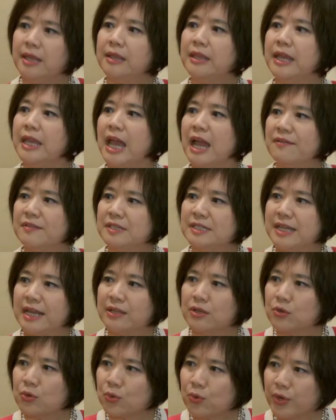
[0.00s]
They have
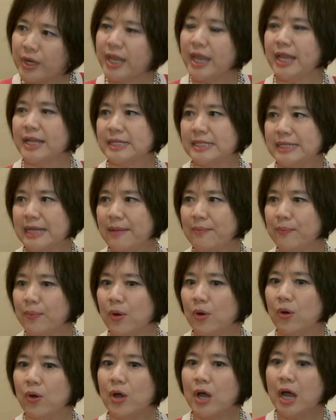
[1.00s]
set a great
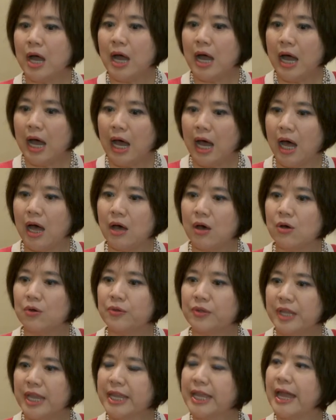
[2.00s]
example
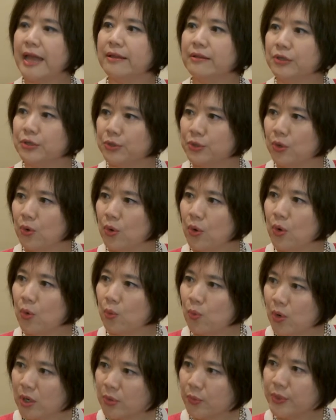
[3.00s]
how they can you know
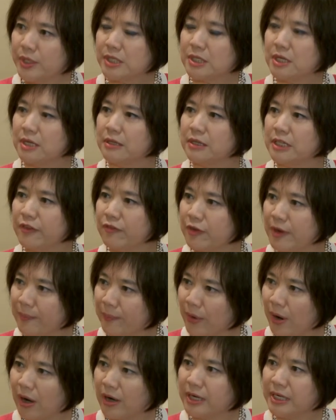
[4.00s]
work with the
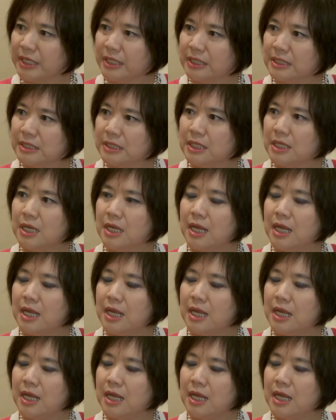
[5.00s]
different parties,